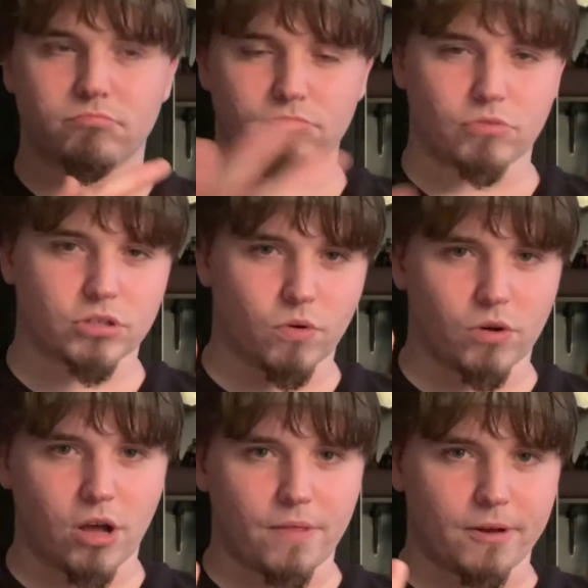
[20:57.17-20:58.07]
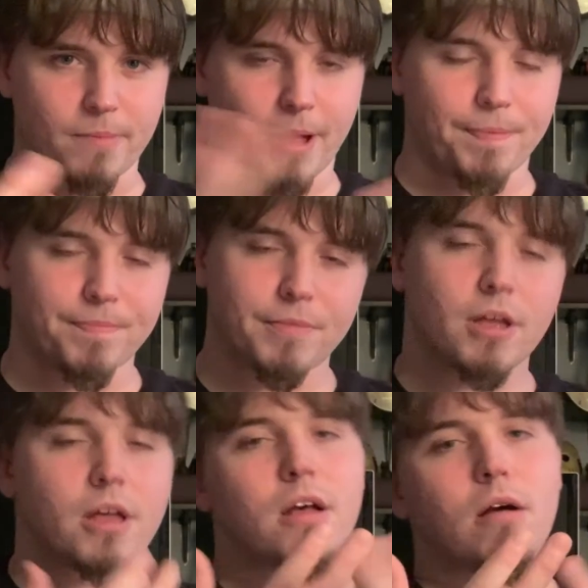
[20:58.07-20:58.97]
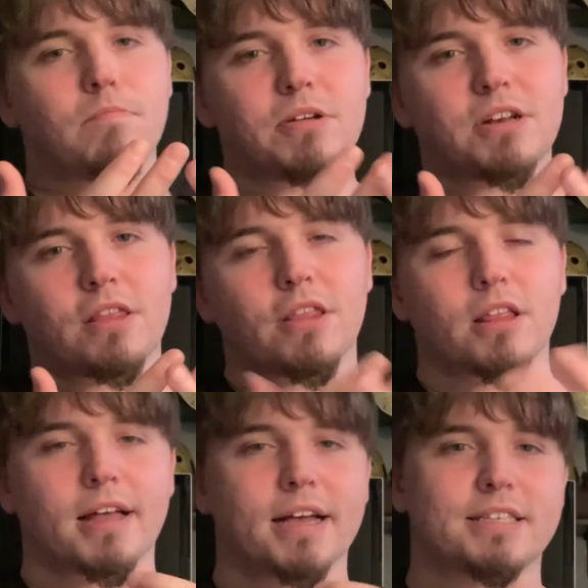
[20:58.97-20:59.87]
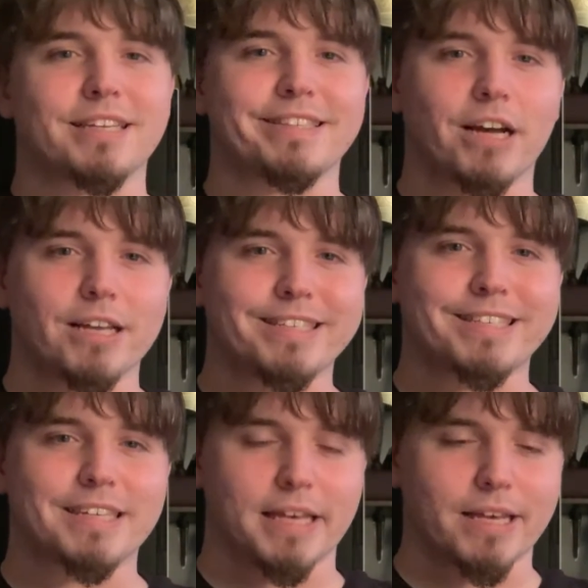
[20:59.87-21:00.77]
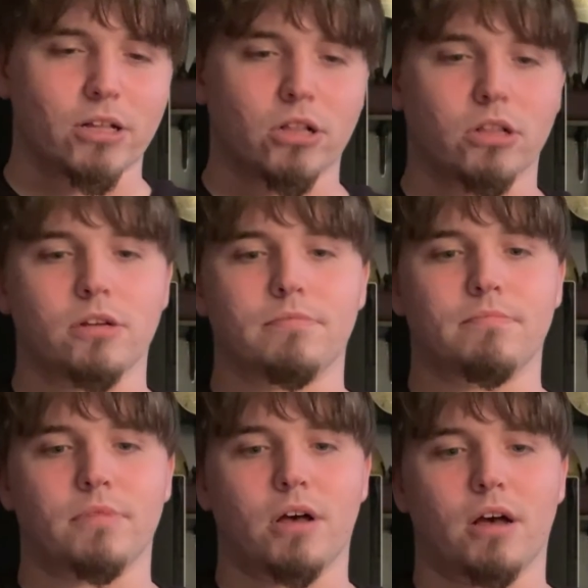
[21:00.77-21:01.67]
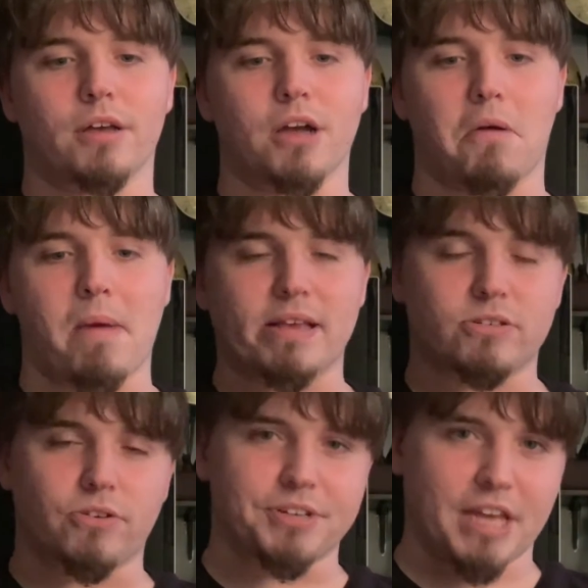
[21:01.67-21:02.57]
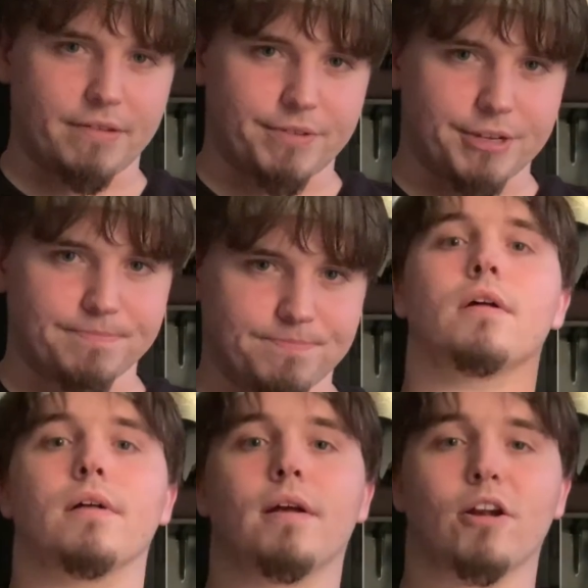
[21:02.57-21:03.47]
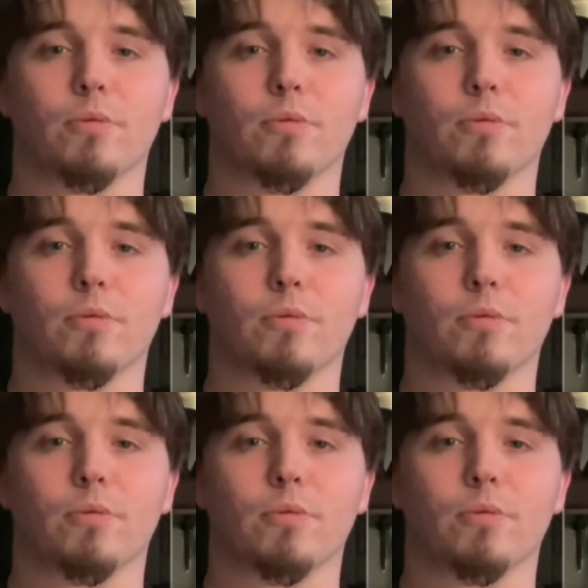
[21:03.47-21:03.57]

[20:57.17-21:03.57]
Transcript: what's going on there, man? But nonetheless, it does kill young Master David. And our